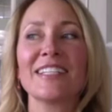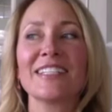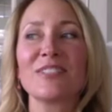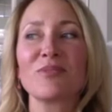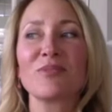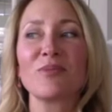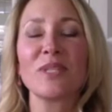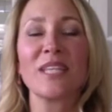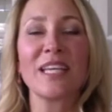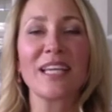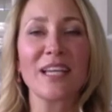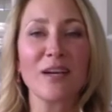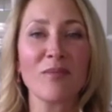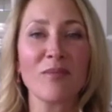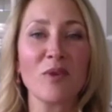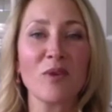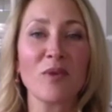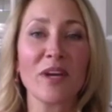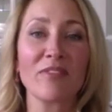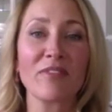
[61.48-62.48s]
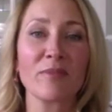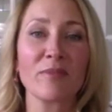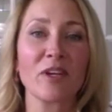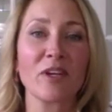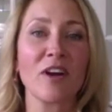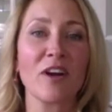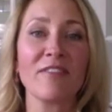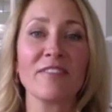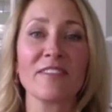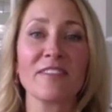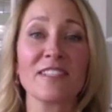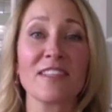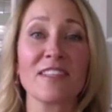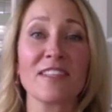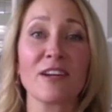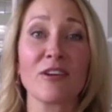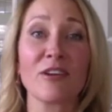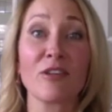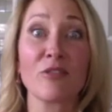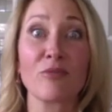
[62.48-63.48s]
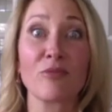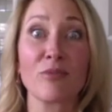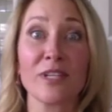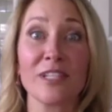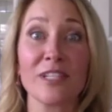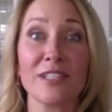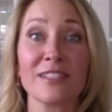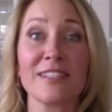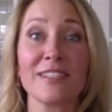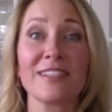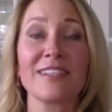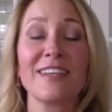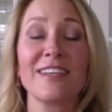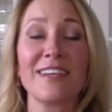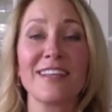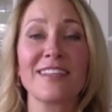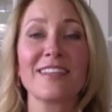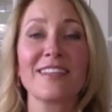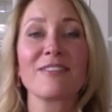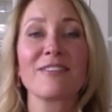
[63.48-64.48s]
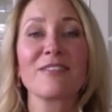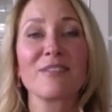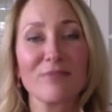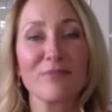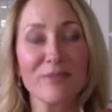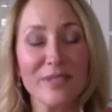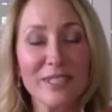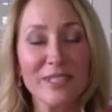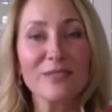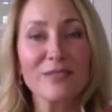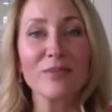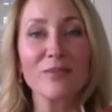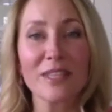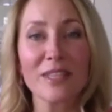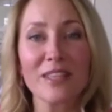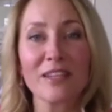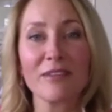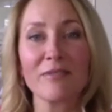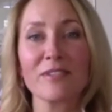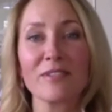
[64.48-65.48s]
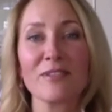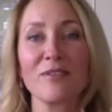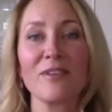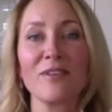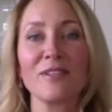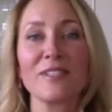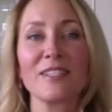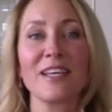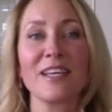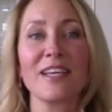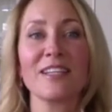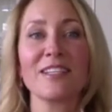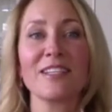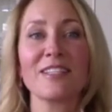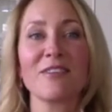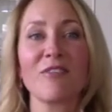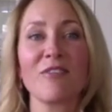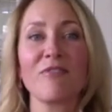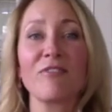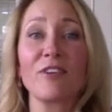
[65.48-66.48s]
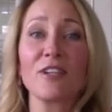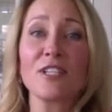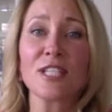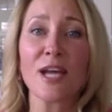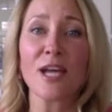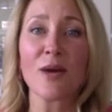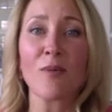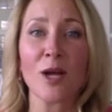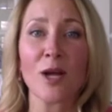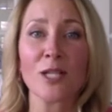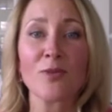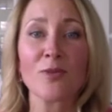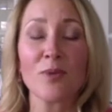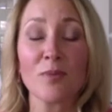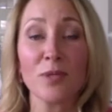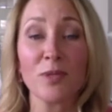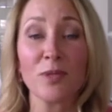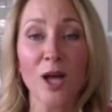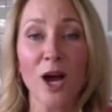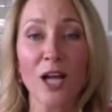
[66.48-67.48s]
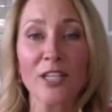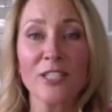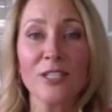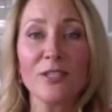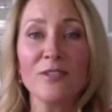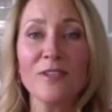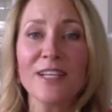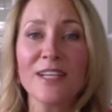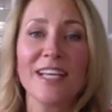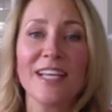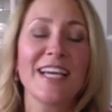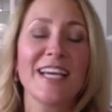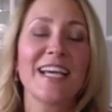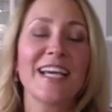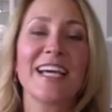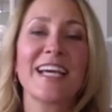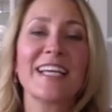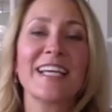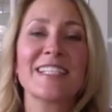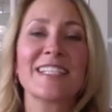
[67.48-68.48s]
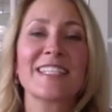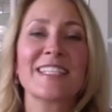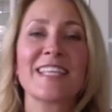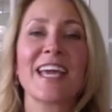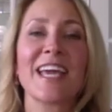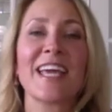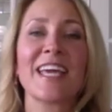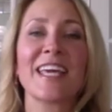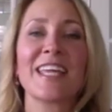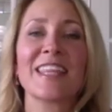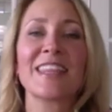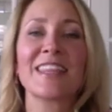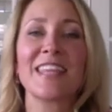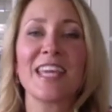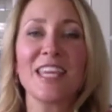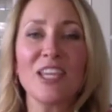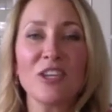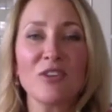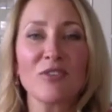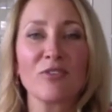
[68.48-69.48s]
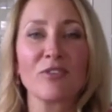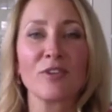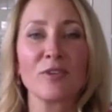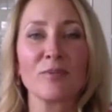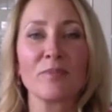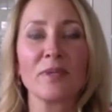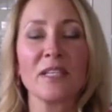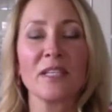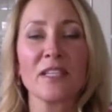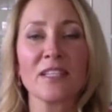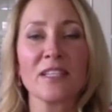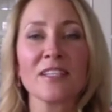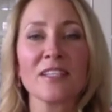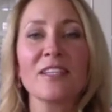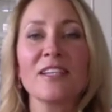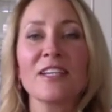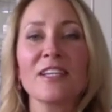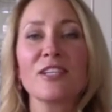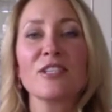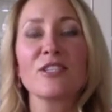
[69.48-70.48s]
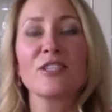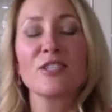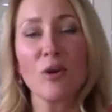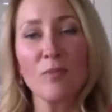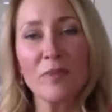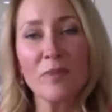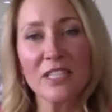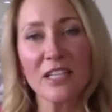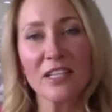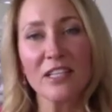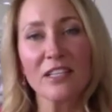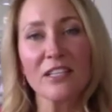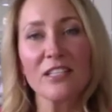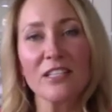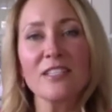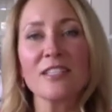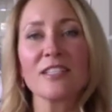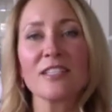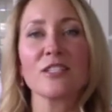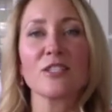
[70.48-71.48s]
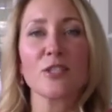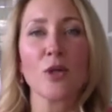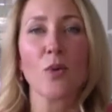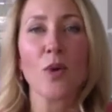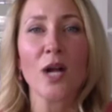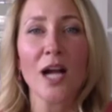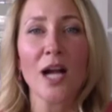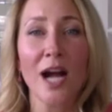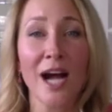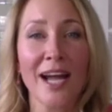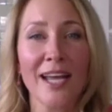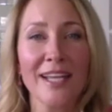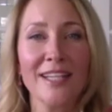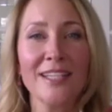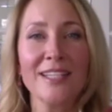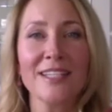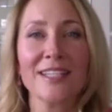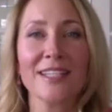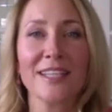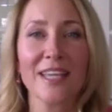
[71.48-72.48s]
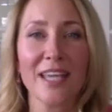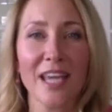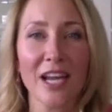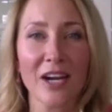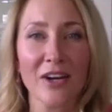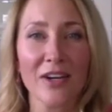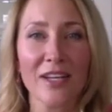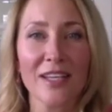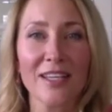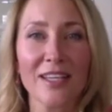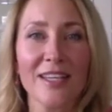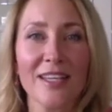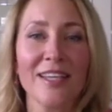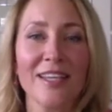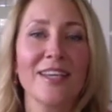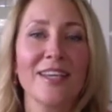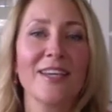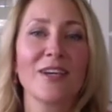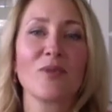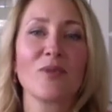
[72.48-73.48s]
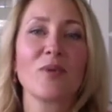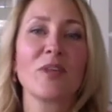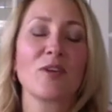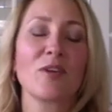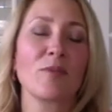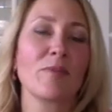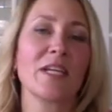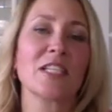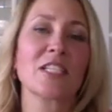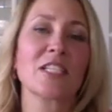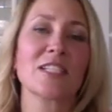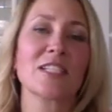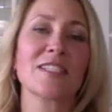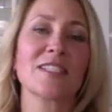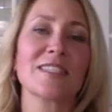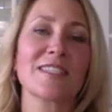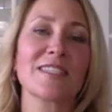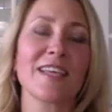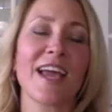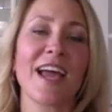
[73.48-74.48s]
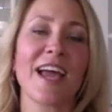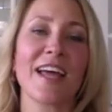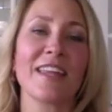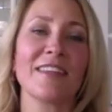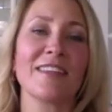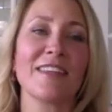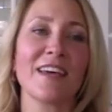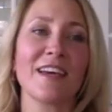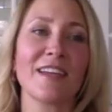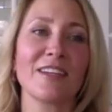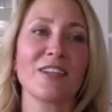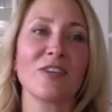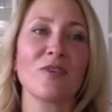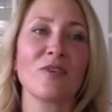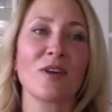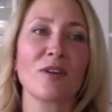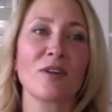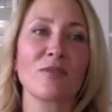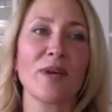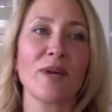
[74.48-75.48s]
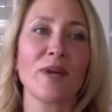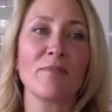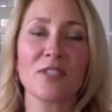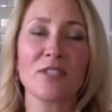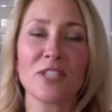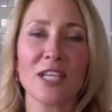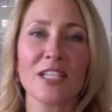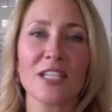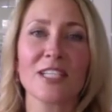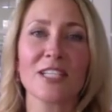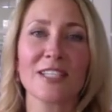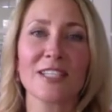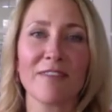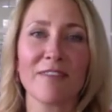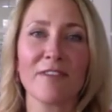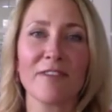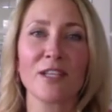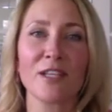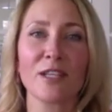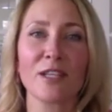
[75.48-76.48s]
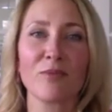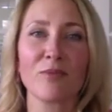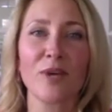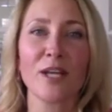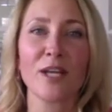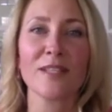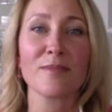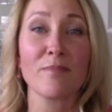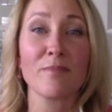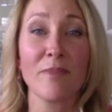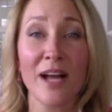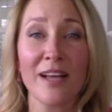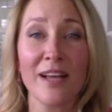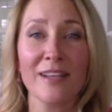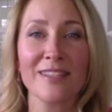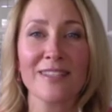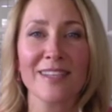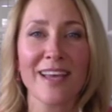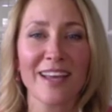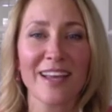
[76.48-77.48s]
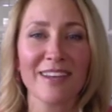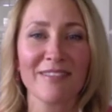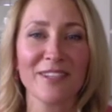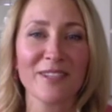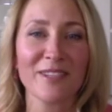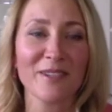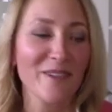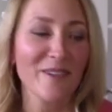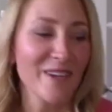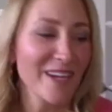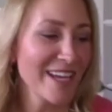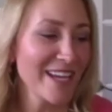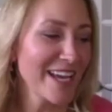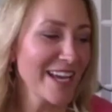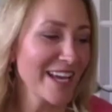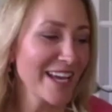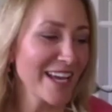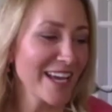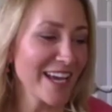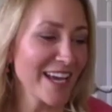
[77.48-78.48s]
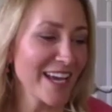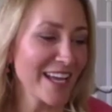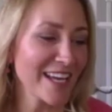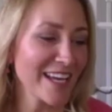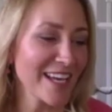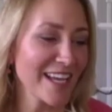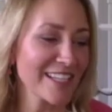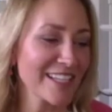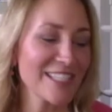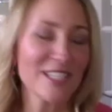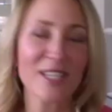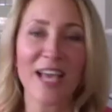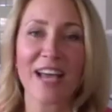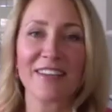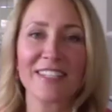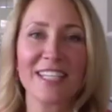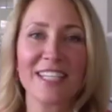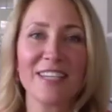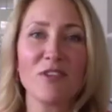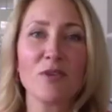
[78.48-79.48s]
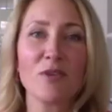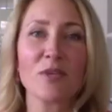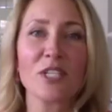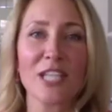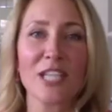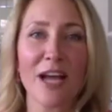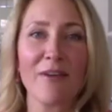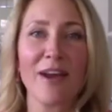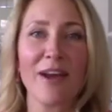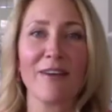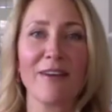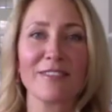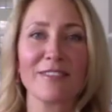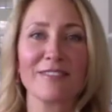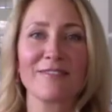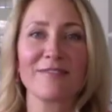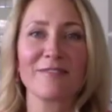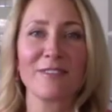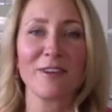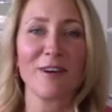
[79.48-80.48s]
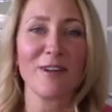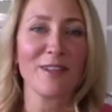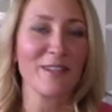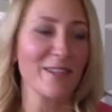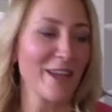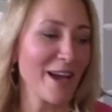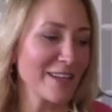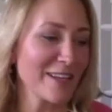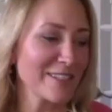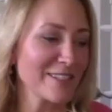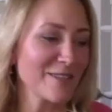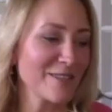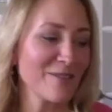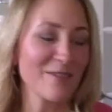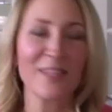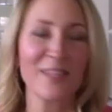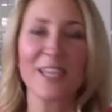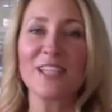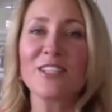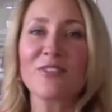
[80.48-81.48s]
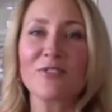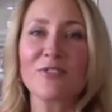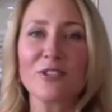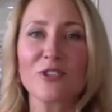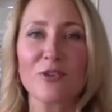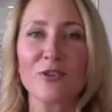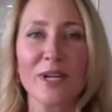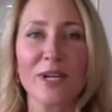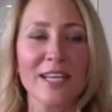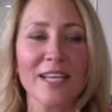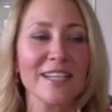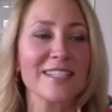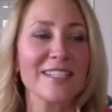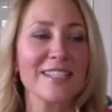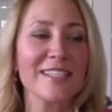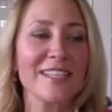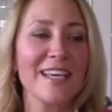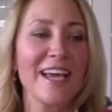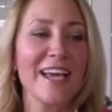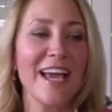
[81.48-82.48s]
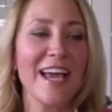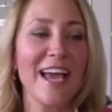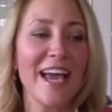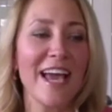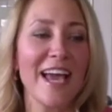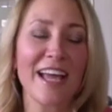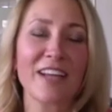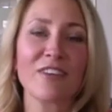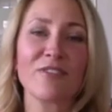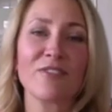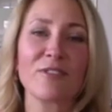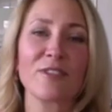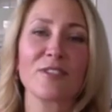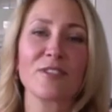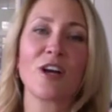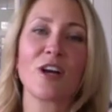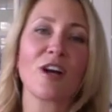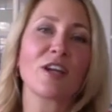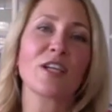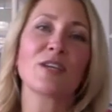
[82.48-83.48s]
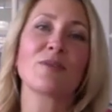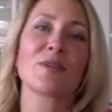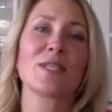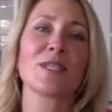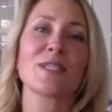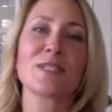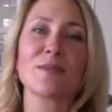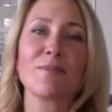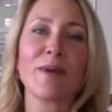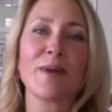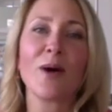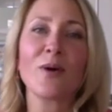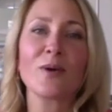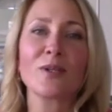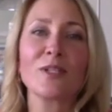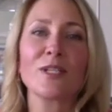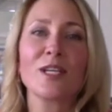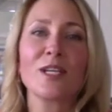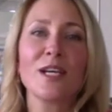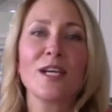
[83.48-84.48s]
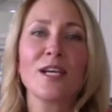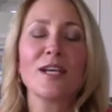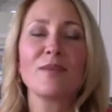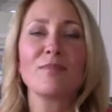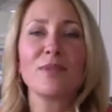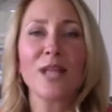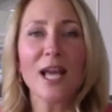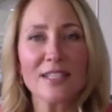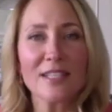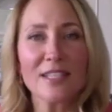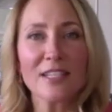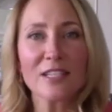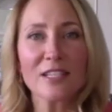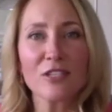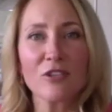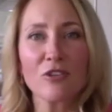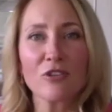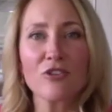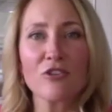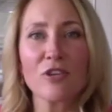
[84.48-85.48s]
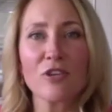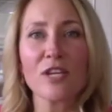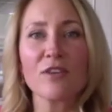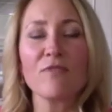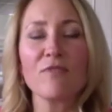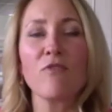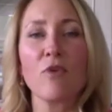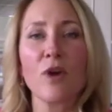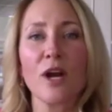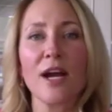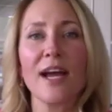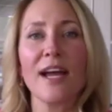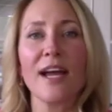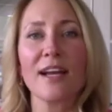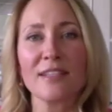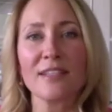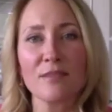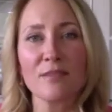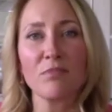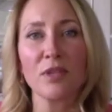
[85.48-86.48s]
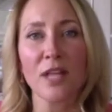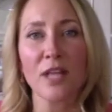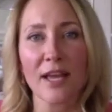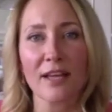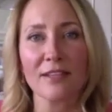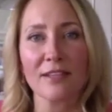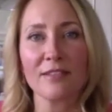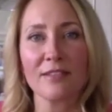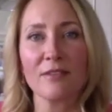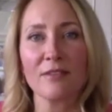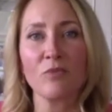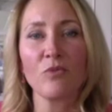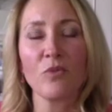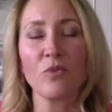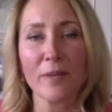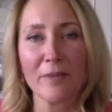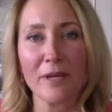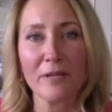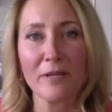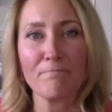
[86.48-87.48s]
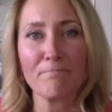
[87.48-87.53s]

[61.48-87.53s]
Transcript: when they come away from your office, they're thrilled. They're thrilled with their results. And so, first, I want to applaud you and say thank you for being so meticulous and so kind and caring with your patients, and that your reputation definitely runs miles ahead of you. And I just have to give you a shout out for all of that. So, thanks for joining us and for talking with us about plastic surgery for explant women.